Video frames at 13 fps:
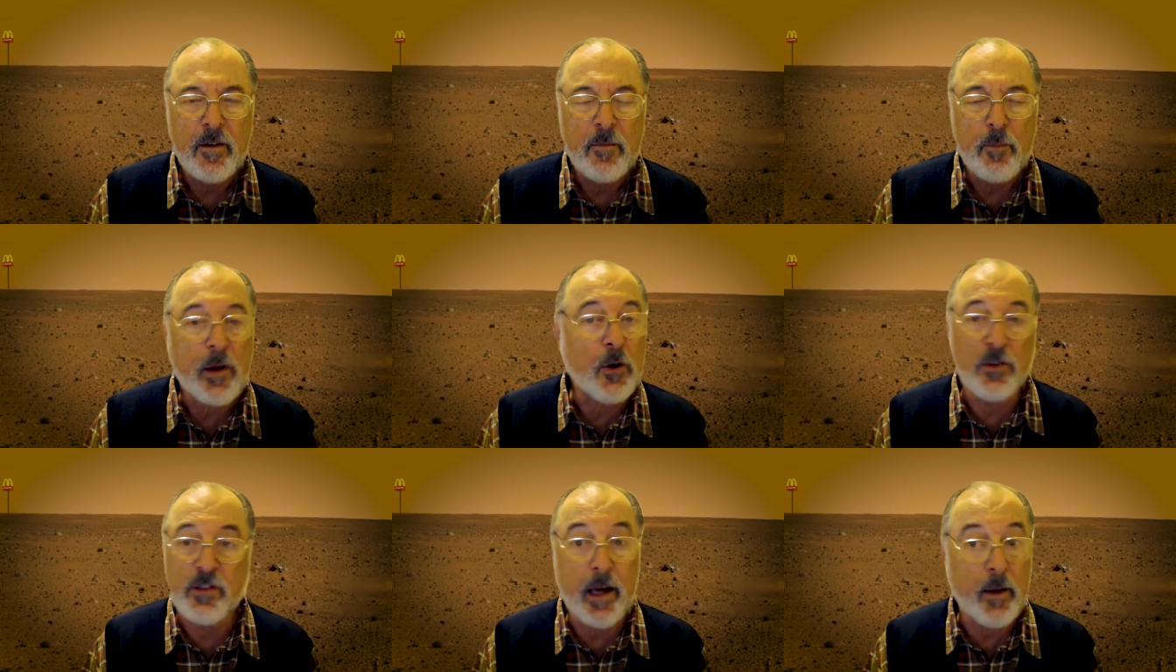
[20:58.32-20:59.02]

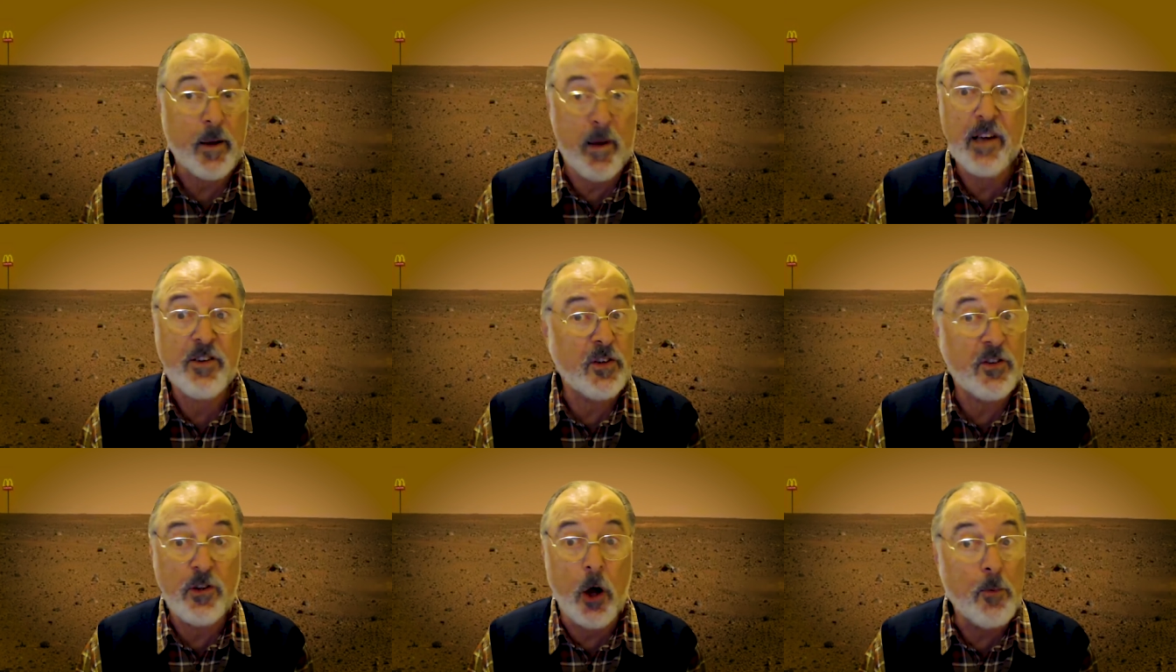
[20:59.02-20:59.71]
because that masses
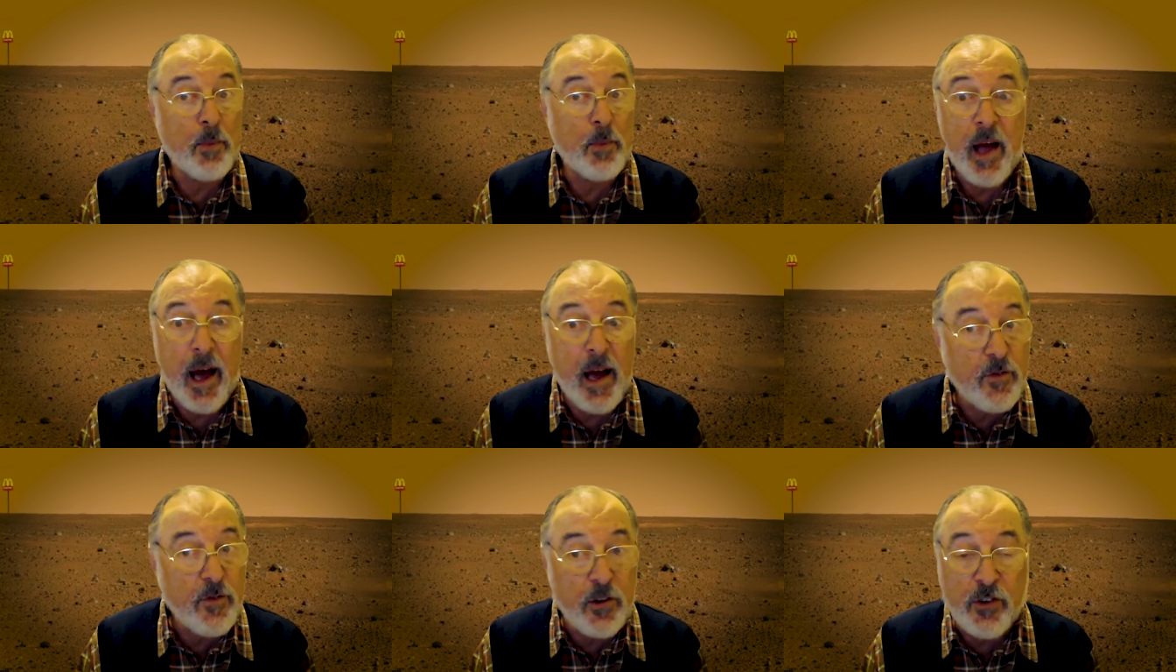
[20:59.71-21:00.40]
don't
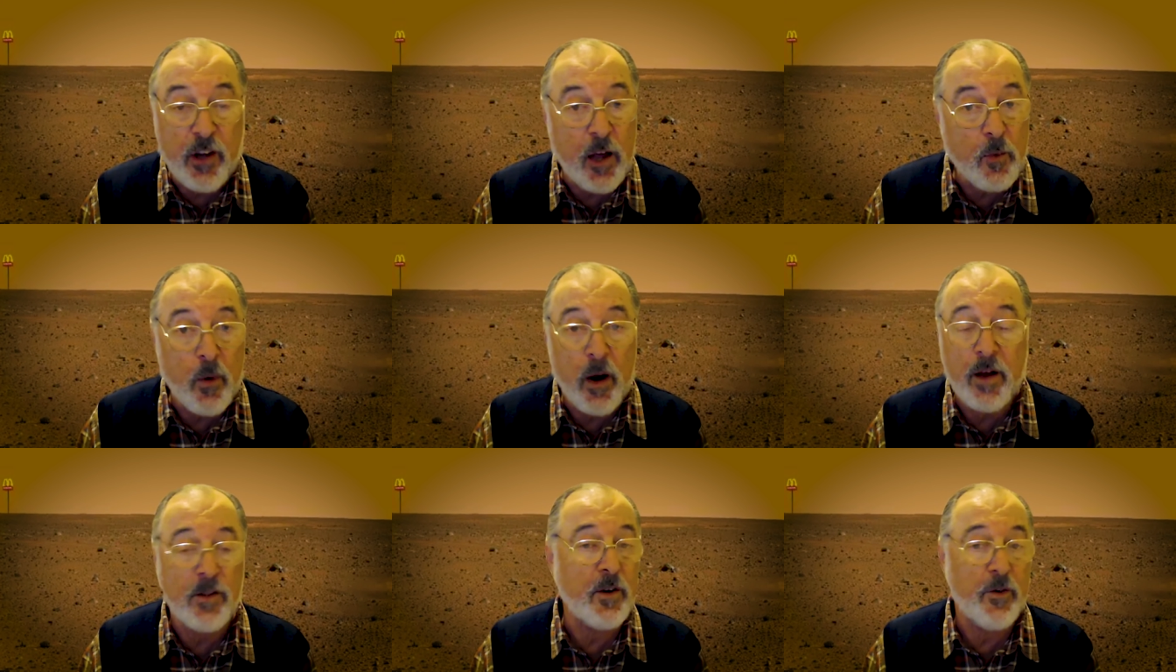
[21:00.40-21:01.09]
behave the same way
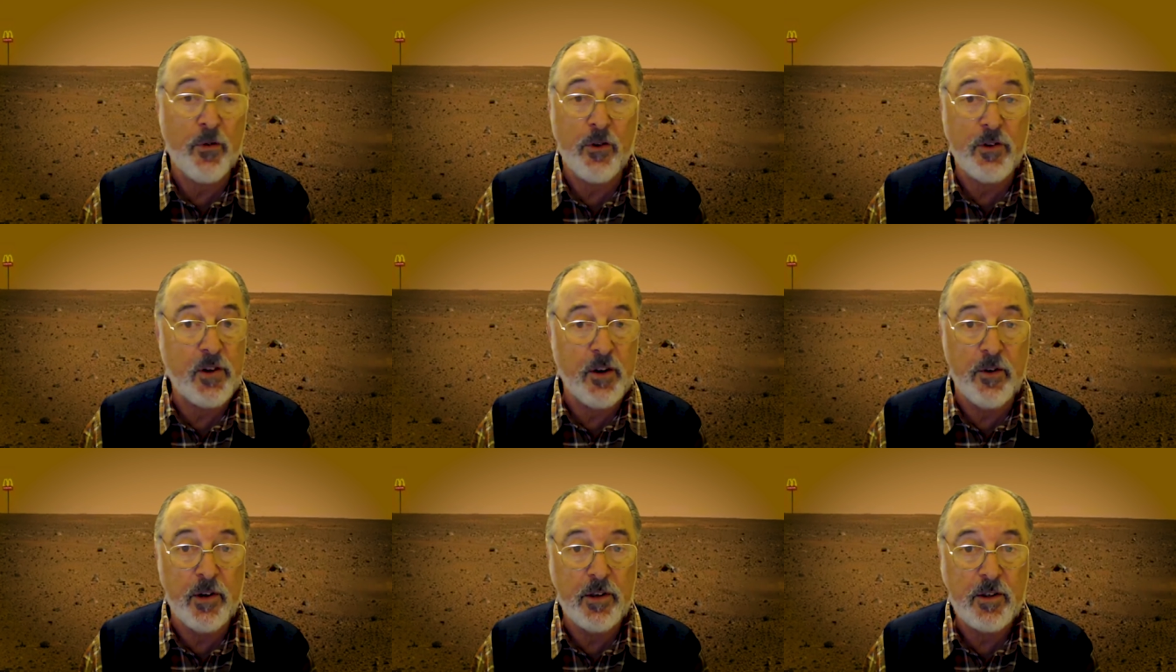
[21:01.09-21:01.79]
in the different
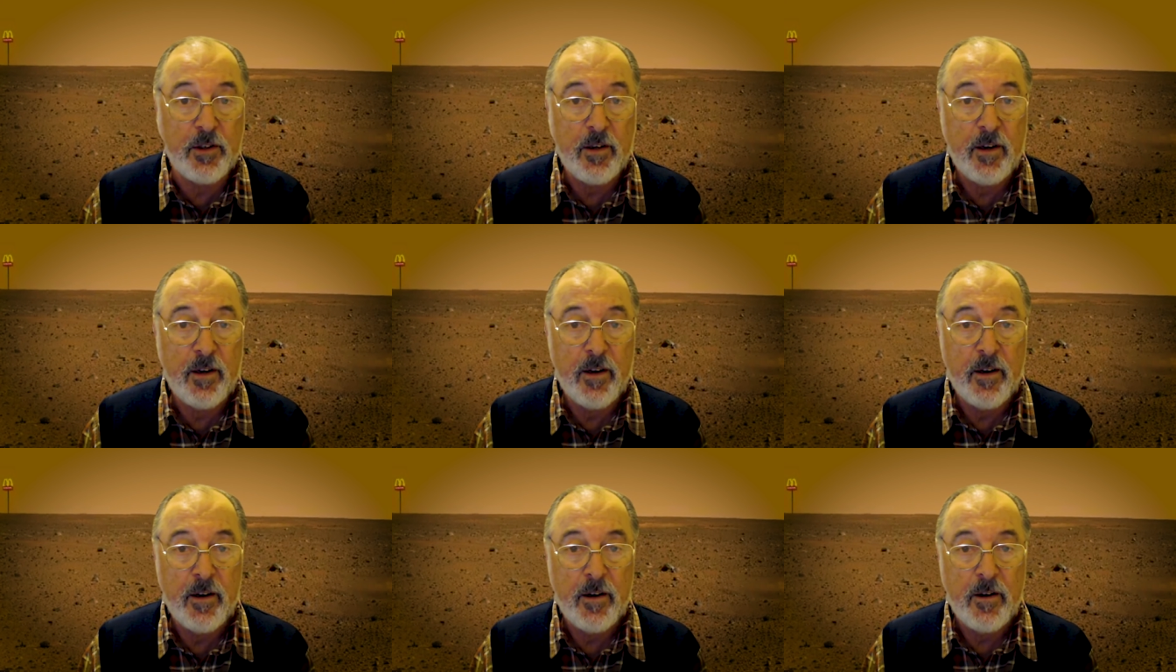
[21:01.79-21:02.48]
theories.
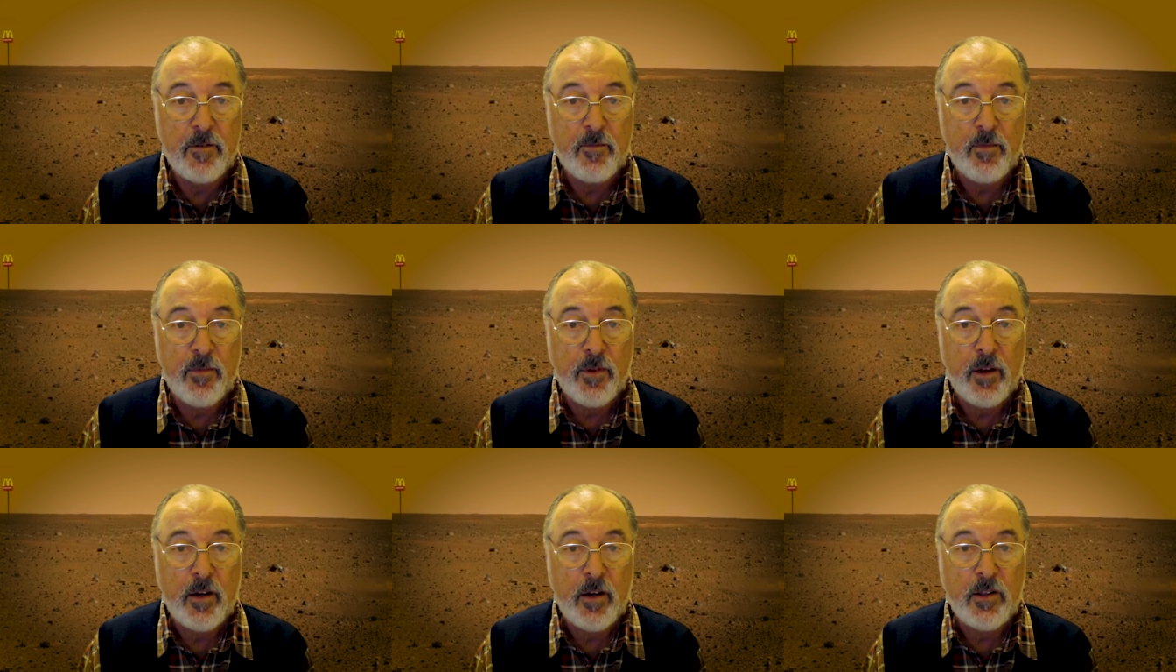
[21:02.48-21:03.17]

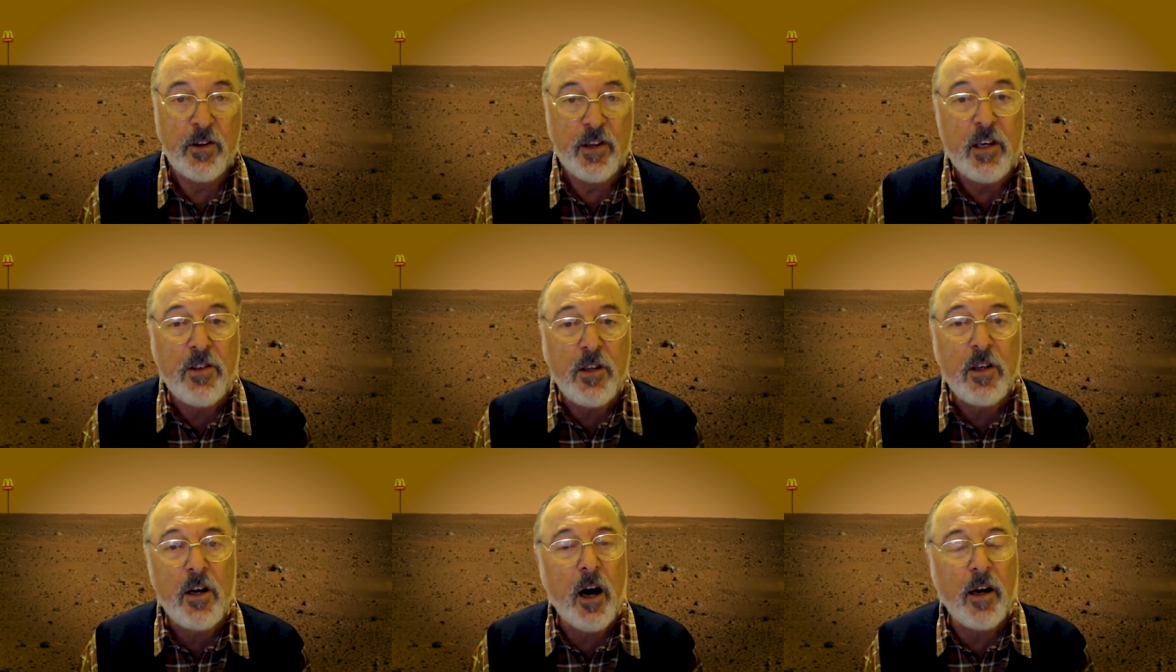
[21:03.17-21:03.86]
So these are the
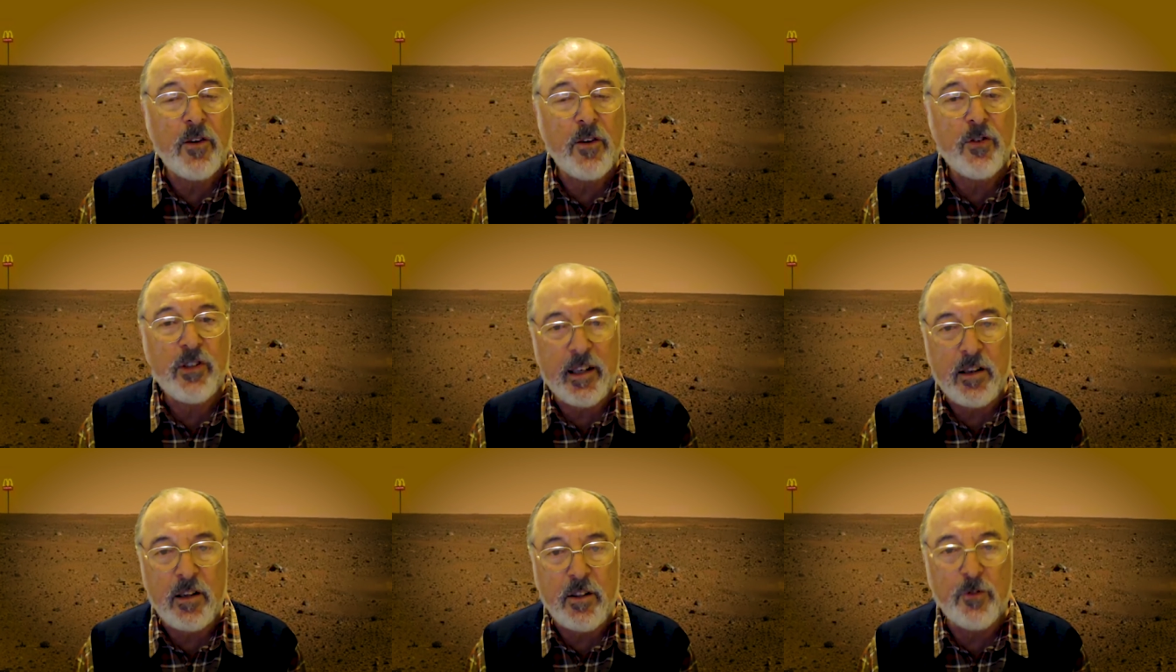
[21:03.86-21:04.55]
kind of
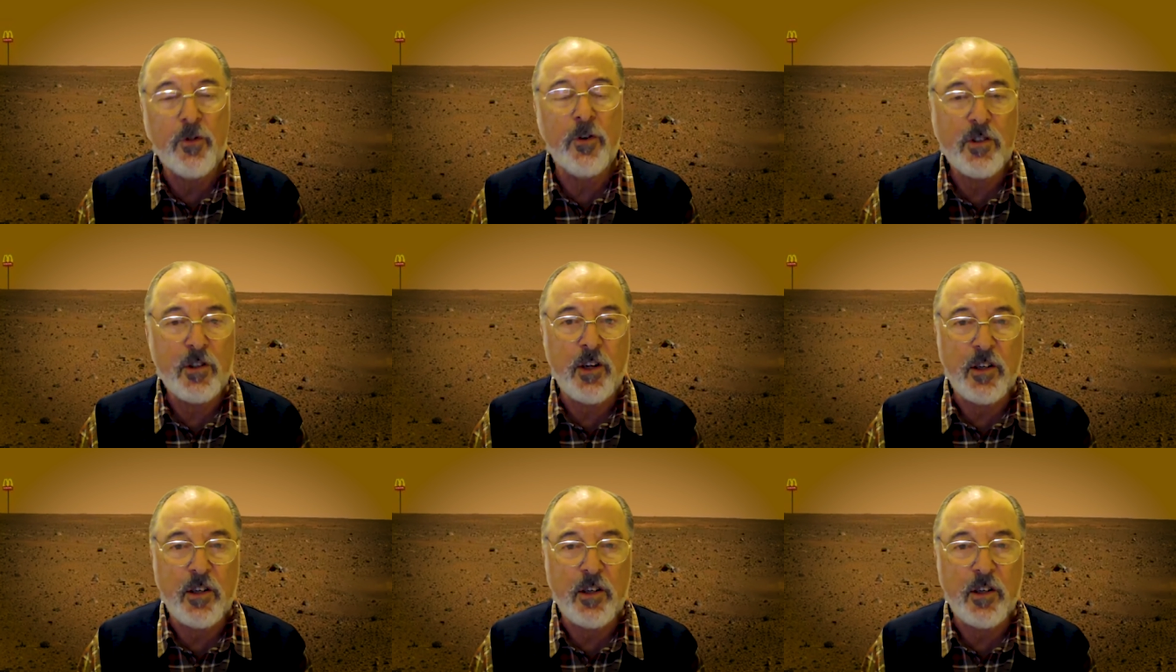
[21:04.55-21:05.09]
subtle differences that